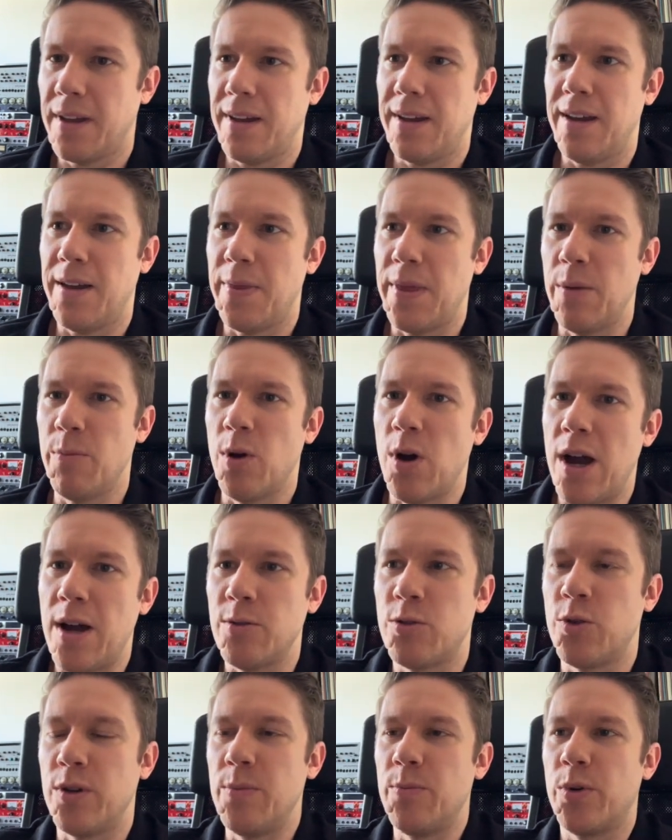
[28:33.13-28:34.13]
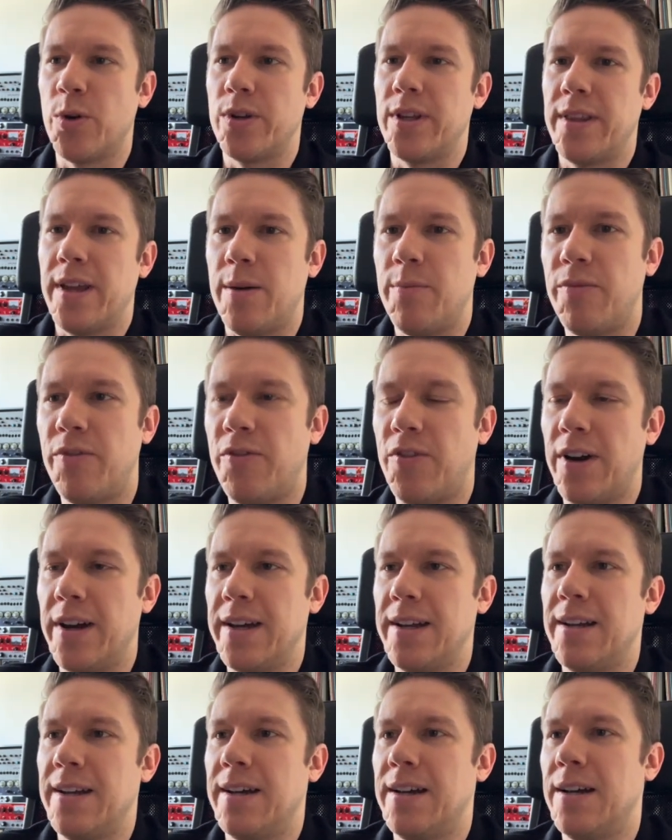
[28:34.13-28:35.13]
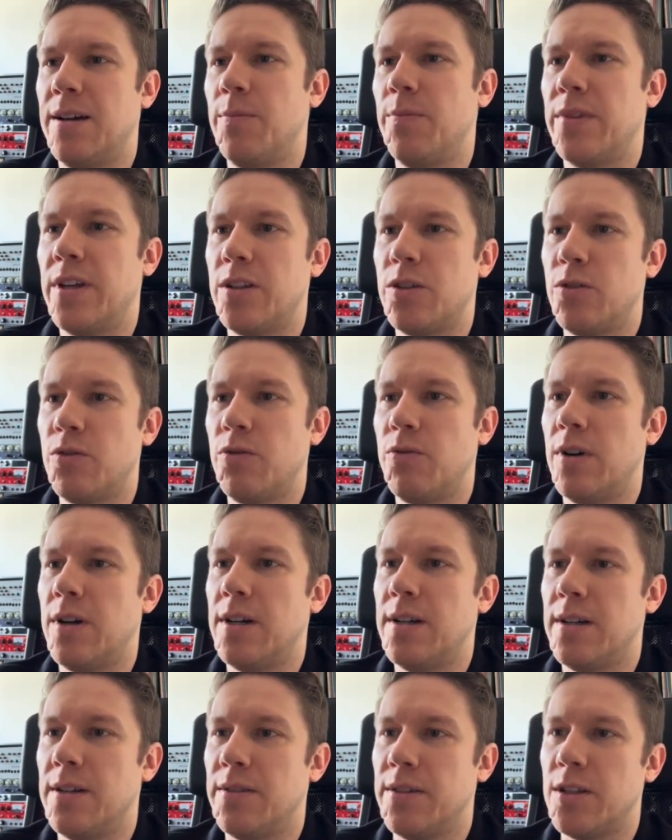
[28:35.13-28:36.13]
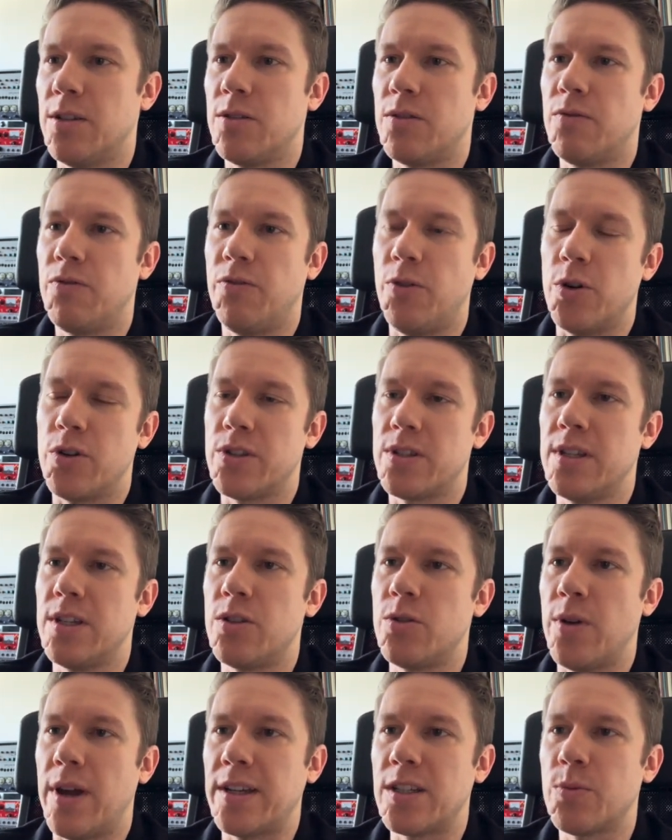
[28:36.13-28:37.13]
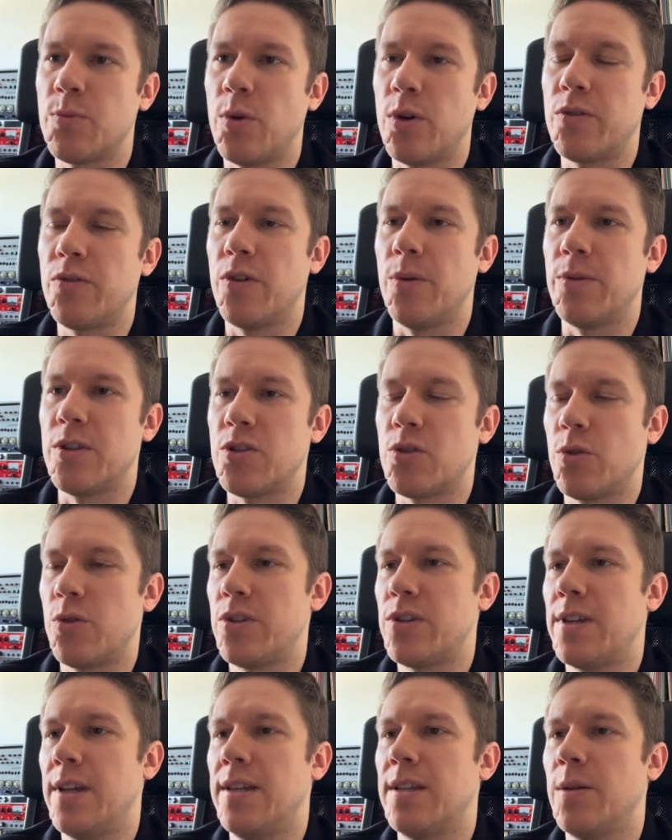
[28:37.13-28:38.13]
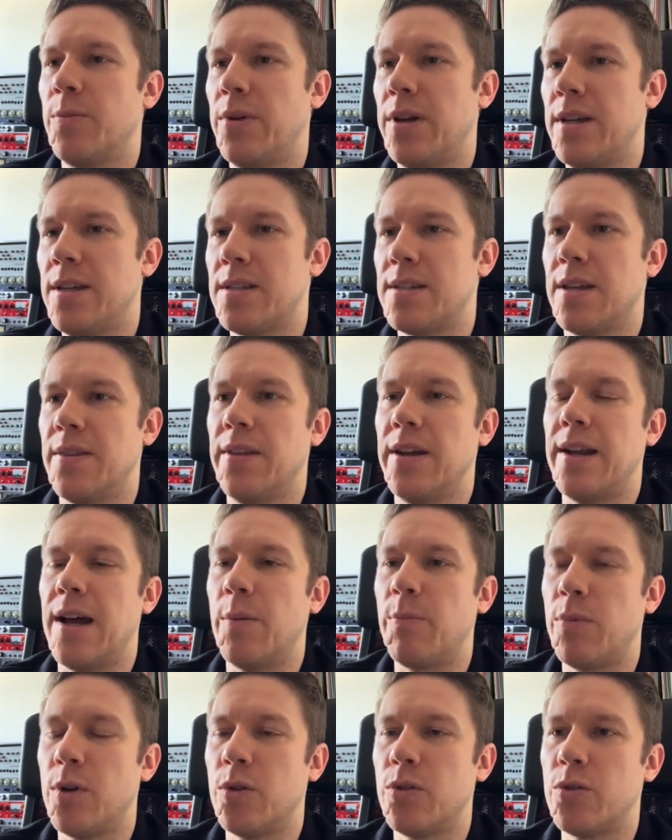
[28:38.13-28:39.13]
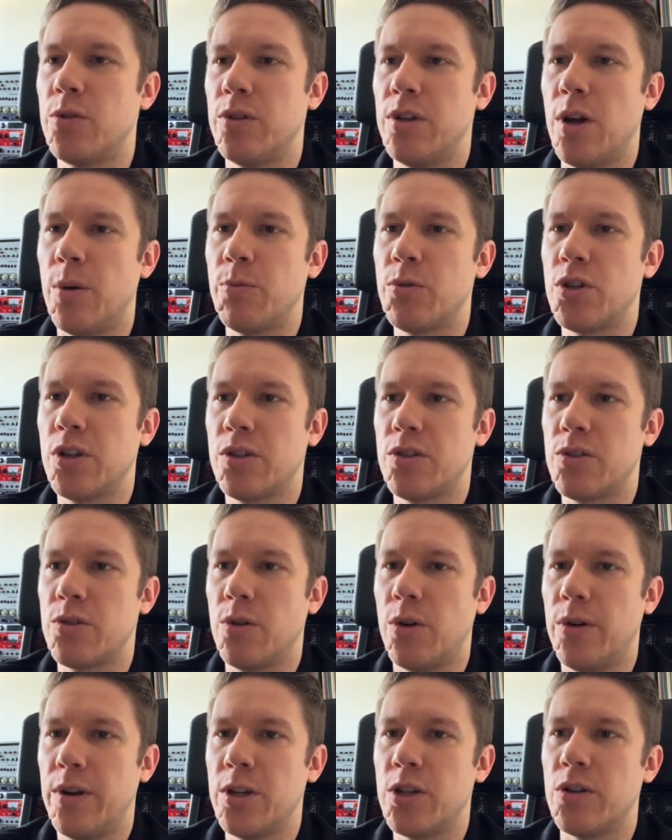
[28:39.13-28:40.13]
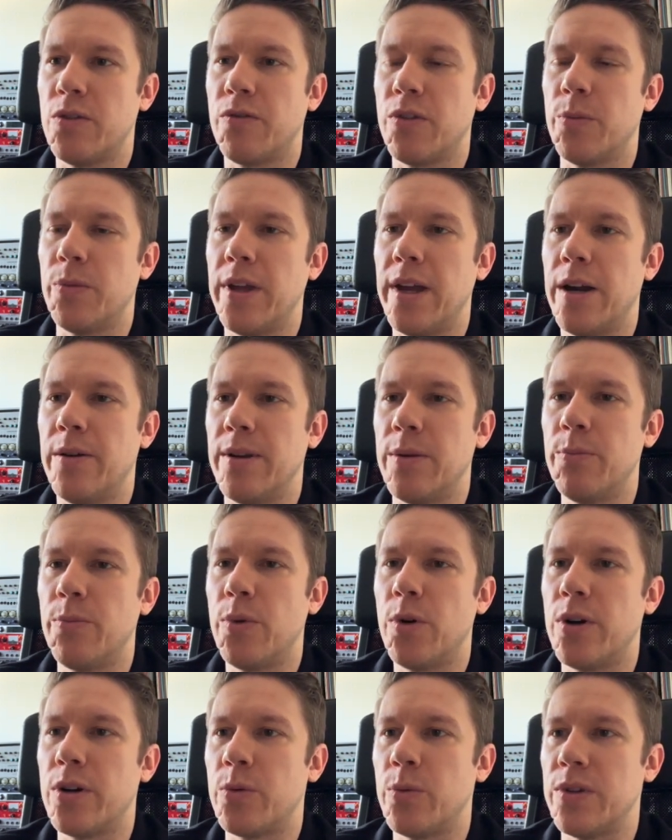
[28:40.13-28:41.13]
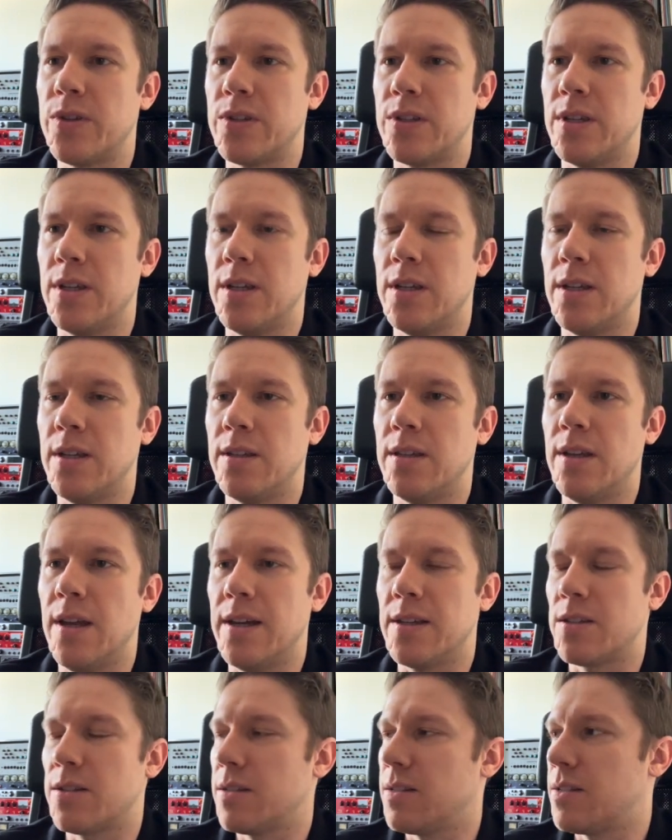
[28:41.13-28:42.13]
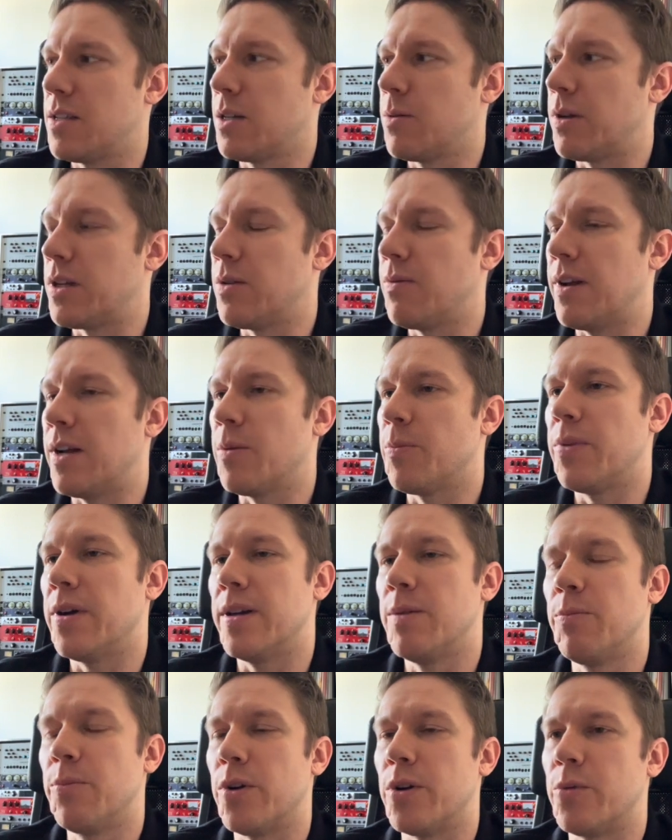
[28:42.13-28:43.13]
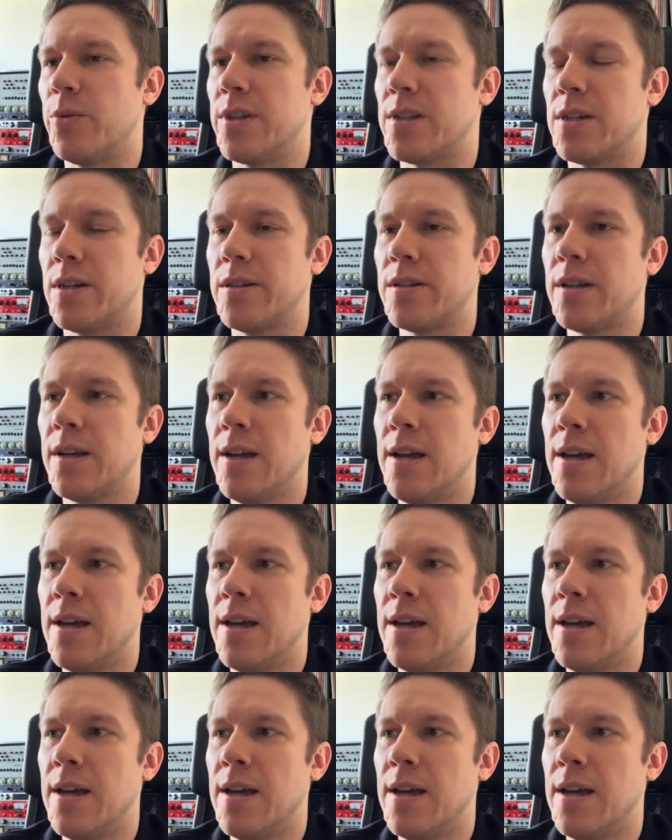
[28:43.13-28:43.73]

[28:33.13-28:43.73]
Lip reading: a demo how to import a dump file that you first need to export from the source database and then upload to the object storage, and from there import with the SQL Developer import wizard.